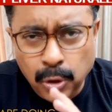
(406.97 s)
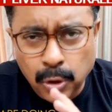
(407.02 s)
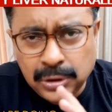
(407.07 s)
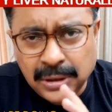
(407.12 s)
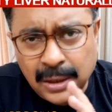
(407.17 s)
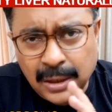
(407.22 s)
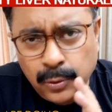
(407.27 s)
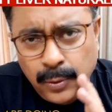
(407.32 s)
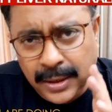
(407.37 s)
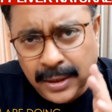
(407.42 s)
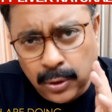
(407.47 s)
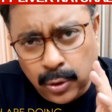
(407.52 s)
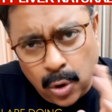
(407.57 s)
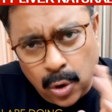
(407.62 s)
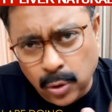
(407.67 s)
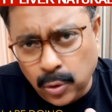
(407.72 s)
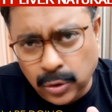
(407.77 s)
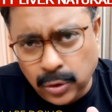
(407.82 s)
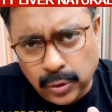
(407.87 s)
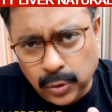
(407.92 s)
Both are doing
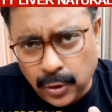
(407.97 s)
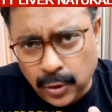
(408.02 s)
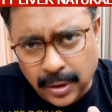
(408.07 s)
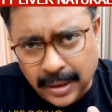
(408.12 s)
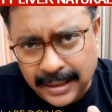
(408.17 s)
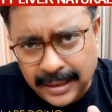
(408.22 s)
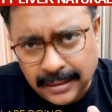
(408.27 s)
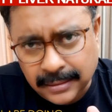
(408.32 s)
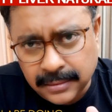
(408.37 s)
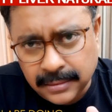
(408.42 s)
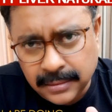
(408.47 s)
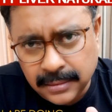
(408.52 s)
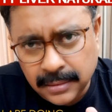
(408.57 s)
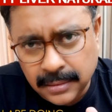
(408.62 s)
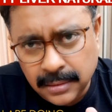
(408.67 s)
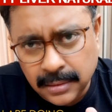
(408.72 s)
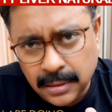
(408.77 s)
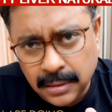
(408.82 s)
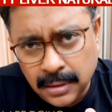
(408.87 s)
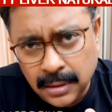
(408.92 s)
no good to your health.
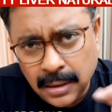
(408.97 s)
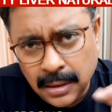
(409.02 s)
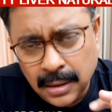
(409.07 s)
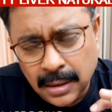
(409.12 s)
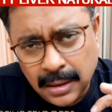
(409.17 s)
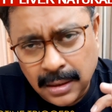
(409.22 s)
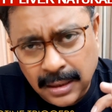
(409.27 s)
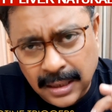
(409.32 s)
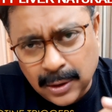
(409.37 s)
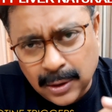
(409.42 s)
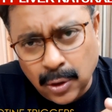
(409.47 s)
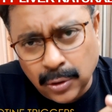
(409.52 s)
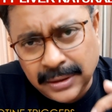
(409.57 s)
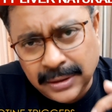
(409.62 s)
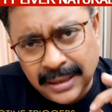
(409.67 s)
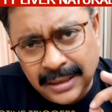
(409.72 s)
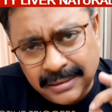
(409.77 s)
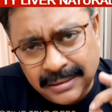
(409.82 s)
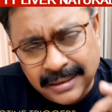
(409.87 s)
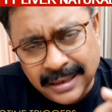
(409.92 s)

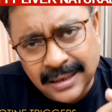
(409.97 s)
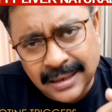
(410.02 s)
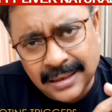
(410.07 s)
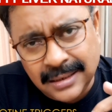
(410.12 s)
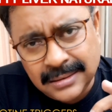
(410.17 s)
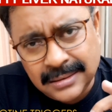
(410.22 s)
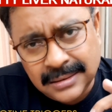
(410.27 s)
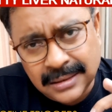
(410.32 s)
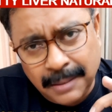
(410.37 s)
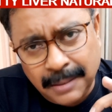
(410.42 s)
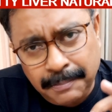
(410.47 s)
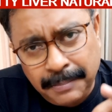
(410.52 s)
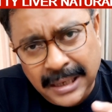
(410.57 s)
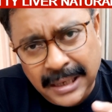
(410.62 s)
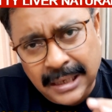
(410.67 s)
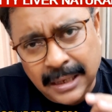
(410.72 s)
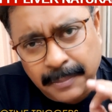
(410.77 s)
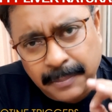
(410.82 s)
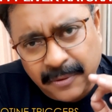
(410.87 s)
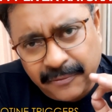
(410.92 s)
Nicotine triggers a
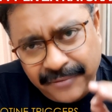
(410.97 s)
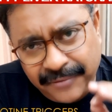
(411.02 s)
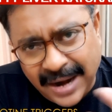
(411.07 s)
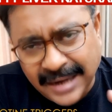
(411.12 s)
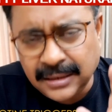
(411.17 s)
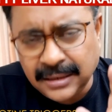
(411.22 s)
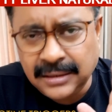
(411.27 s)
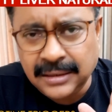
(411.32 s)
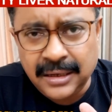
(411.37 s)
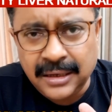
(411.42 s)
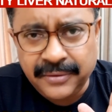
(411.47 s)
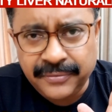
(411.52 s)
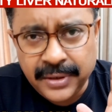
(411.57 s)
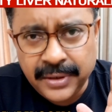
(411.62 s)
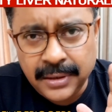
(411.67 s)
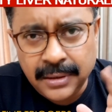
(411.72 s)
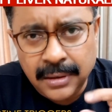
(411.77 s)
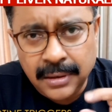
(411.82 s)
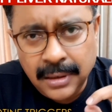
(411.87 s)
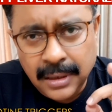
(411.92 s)
buildup of fat in the
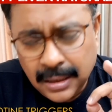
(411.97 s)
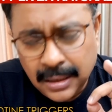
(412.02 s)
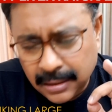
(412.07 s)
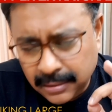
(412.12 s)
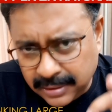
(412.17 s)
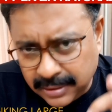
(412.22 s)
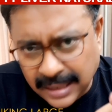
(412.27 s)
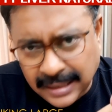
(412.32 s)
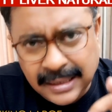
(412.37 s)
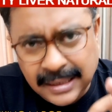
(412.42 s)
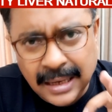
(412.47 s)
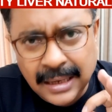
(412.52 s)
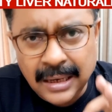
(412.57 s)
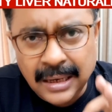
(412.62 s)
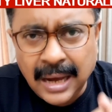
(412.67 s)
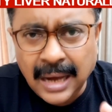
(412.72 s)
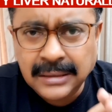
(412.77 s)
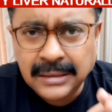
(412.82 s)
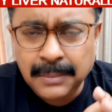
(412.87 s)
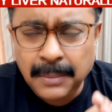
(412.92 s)
liver. Drinking
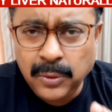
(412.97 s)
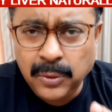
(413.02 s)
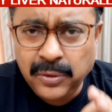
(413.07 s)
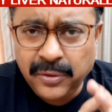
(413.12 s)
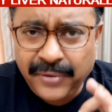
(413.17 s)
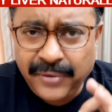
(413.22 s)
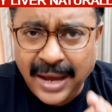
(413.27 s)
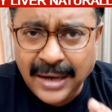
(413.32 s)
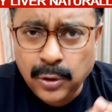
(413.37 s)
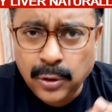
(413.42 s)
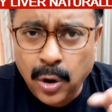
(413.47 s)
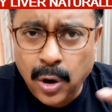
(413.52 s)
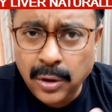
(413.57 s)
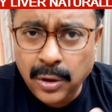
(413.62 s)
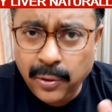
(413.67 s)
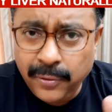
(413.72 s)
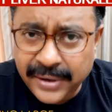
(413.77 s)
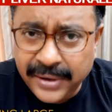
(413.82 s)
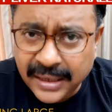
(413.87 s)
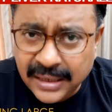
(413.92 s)
large amount of
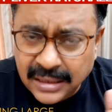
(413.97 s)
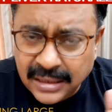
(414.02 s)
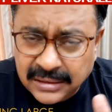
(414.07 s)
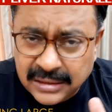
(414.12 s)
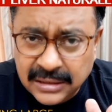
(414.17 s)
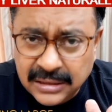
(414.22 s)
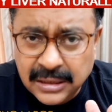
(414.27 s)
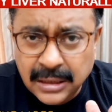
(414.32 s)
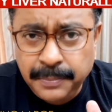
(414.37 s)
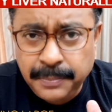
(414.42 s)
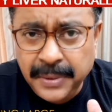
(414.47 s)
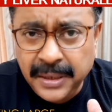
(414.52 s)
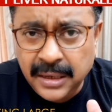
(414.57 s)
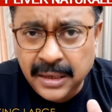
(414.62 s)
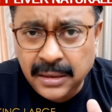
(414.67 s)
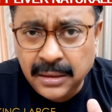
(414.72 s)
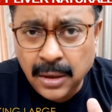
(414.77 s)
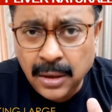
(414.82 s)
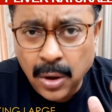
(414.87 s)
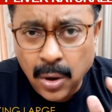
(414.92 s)
alcohol over a consistent
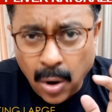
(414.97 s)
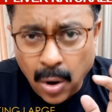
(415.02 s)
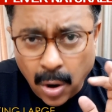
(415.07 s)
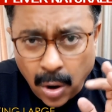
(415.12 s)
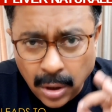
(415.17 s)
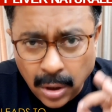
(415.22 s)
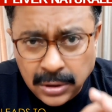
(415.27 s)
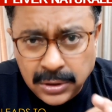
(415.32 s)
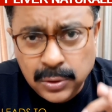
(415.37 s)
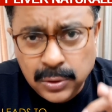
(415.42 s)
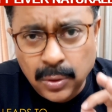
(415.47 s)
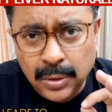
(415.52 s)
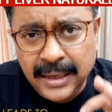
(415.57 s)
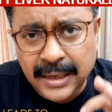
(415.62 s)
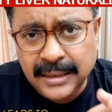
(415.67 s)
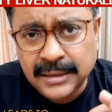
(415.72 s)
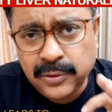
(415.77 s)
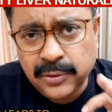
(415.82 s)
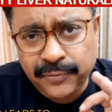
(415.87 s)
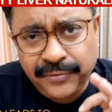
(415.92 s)
period also
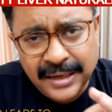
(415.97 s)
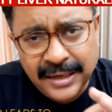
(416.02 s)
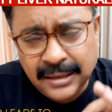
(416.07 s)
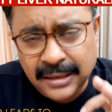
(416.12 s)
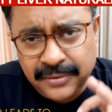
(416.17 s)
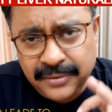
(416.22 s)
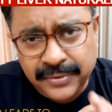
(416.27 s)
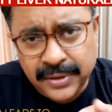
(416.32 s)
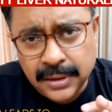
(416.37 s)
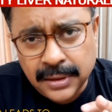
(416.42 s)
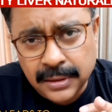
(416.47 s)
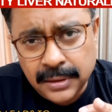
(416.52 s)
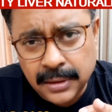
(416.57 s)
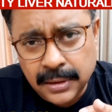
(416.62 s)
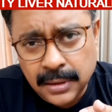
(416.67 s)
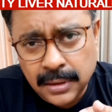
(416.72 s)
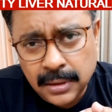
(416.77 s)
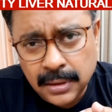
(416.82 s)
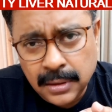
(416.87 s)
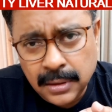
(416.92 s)
leads to fatty liver.
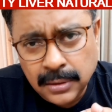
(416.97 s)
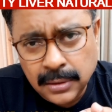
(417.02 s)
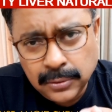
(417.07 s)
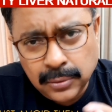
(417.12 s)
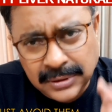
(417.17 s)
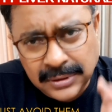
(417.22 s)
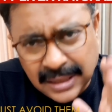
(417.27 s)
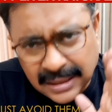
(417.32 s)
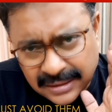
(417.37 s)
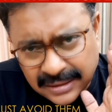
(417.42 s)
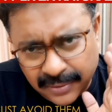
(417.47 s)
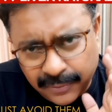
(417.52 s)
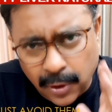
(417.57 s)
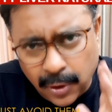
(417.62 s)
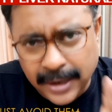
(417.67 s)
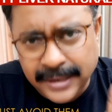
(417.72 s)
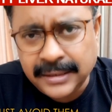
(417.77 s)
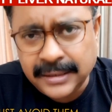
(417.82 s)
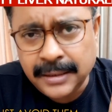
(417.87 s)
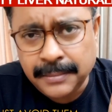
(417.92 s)
So just
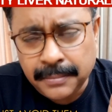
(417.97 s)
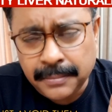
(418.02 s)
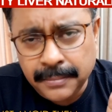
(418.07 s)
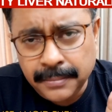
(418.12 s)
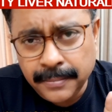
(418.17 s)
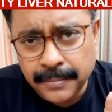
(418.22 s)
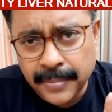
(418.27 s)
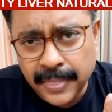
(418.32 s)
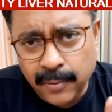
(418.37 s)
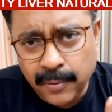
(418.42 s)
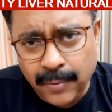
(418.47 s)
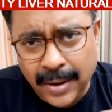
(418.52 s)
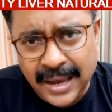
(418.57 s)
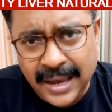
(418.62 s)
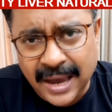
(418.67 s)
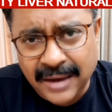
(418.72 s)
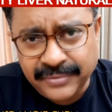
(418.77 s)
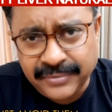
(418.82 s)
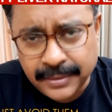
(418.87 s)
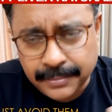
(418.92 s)
avoid them. Why
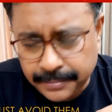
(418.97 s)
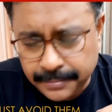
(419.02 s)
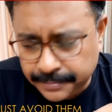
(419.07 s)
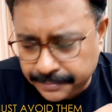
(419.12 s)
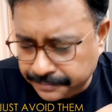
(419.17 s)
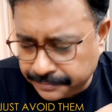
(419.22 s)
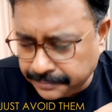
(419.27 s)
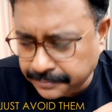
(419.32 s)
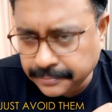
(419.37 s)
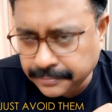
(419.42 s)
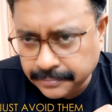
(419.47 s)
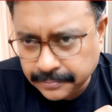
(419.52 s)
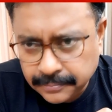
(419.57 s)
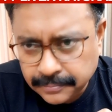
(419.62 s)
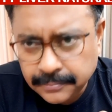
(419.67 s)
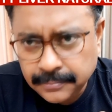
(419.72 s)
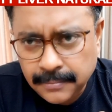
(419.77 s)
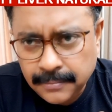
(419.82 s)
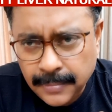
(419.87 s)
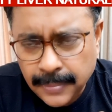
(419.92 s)
have them?
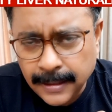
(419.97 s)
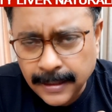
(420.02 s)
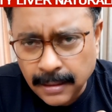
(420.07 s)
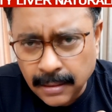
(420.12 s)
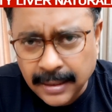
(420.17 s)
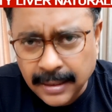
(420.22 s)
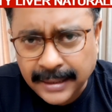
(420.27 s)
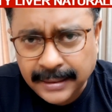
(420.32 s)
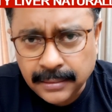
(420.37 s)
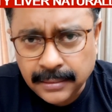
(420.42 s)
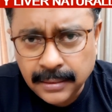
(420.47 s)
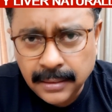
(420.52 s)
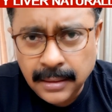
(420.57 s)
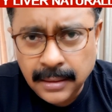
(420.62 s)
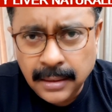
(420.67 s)
Right.